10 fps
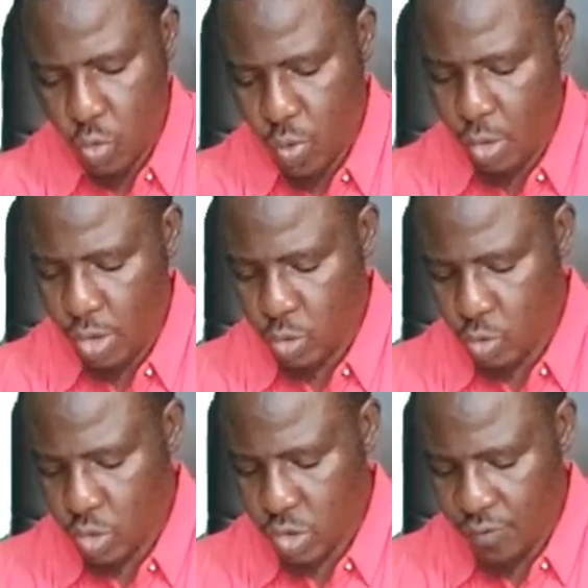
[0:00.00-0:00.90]
So we are
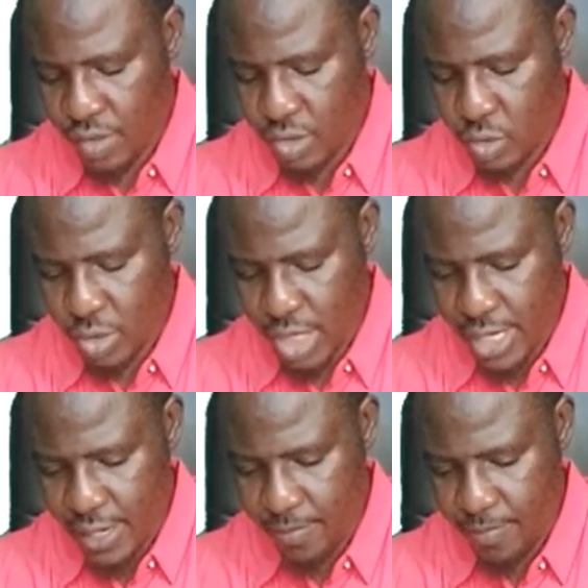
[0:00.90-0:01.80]
going to solve this
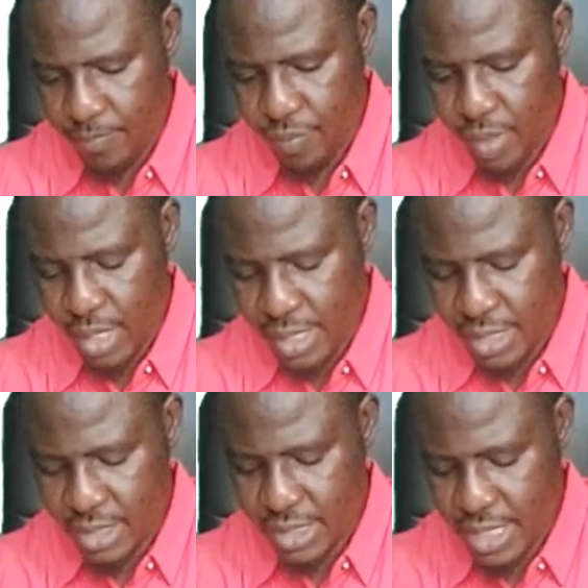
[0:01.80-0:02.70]
together.
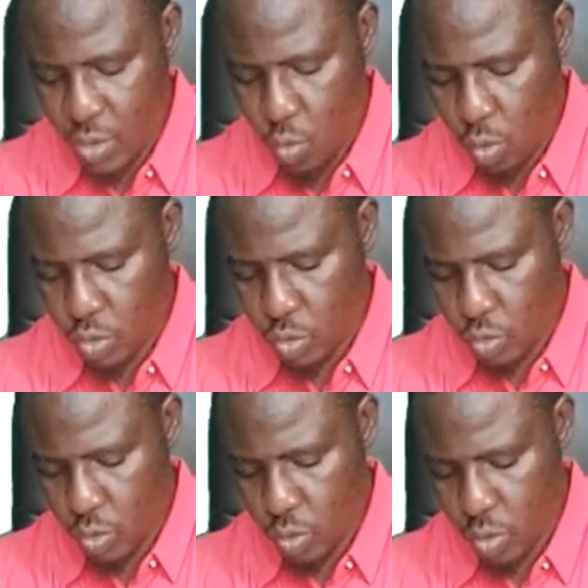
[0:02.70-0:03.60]
This is equal
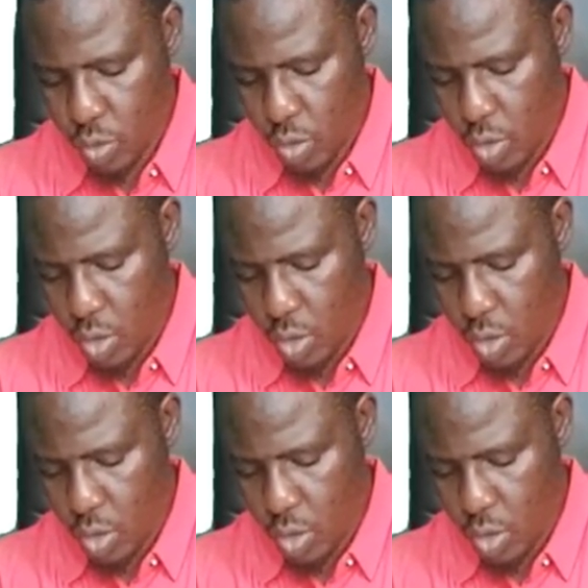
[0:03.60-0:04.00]
to